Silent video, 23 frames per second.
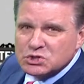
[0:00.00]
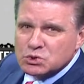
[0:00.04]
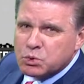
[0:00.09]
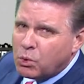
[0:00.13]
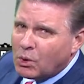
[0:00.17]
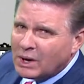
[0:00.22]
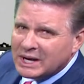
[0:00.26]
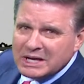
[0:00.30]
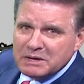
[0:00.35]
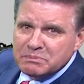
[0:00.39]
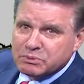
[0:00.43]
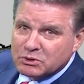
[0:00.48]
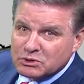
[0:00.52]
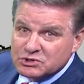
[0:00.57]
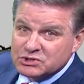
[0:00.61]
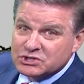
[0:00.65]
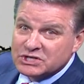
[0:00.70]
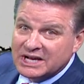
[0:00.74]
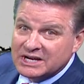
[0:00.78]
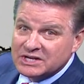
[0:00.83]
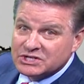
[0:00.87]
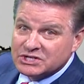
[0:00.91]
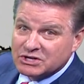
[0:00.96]

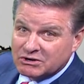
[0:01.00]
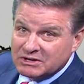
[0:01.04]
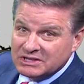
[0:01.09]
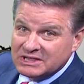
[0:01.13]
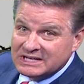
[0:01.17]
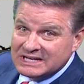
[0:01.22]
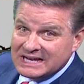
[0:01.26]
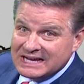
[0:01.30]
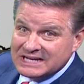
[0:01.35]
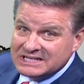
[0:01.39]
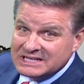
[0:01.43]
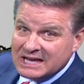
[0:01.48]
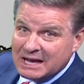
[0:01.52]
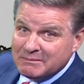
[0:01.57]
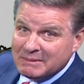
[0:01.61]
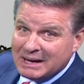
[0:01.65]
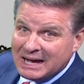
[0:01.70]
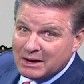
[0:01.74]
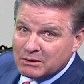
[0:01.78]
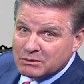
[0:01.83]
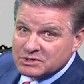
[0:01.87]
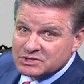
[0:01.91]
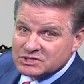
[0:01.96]
20% during the daytime
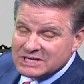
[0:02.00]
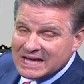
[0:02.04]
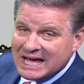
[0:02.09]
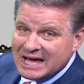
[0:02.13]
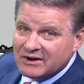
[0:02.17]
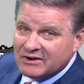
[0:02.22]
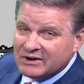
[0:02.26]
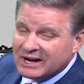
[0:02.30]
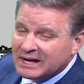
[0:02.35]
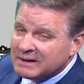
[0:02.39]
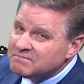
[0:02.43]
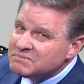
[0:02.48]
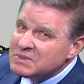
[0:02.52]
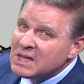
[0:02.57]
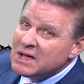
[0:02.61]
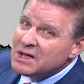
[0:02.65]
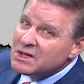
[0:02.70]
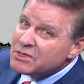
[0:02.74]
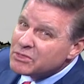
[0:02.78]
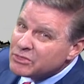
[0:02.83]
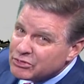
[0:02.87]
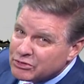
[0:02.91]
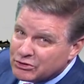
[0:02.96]
hours Saturday,
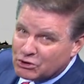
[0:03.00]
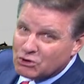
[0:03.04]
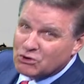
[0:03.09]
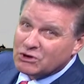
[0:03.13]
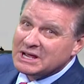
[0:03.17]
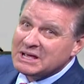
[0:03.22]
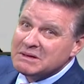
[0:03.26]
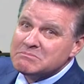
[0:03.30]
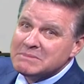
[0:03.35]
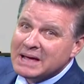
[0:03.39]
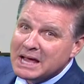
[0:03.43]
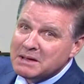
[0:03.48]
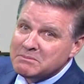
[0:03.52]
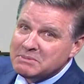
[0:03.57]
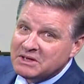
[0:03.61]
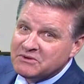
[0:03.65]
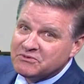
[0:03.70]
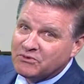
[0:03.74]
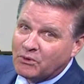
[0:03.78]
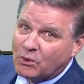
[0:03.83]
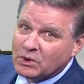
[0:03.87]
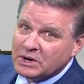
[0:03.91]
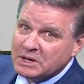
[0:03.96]
30, maybe
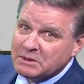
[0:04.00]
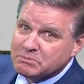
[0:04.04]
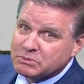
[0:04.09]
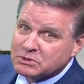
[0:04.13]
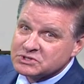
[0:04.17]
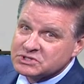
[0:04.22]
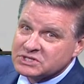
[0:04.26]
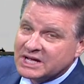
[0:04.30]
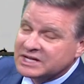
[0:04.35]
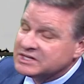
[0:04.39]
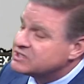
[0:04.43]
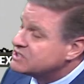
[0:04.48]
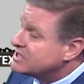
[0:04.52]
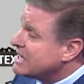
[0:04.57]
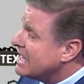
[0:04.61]
40%